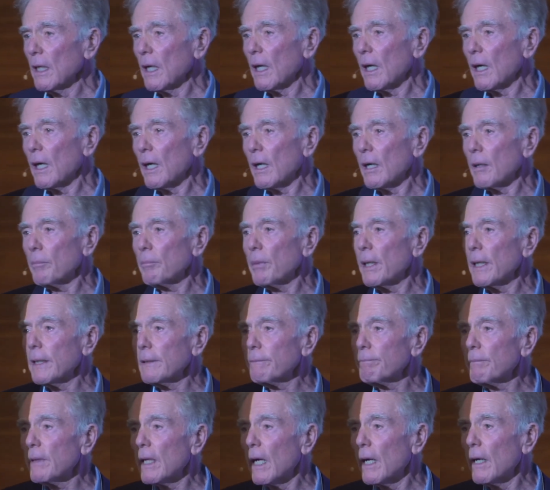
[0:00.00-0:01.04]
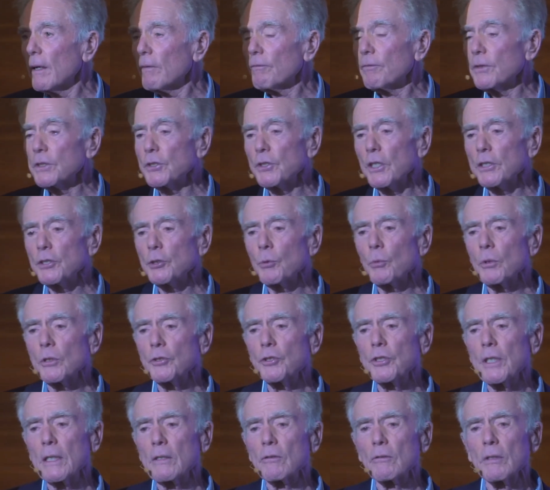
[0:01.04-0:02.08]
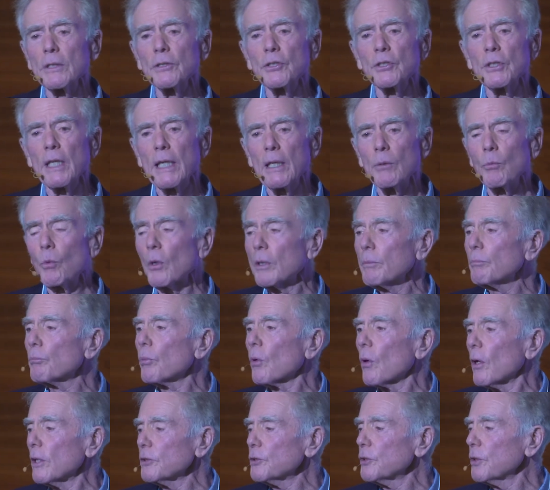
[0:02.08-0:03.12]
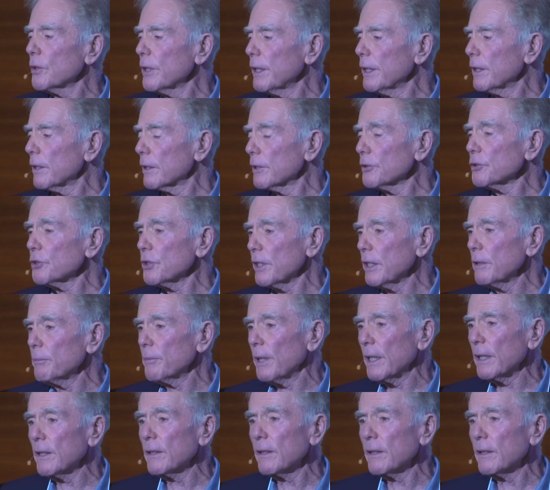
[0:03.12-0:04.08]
Uh, but a uh, physician will generally say, What brought you here to see me?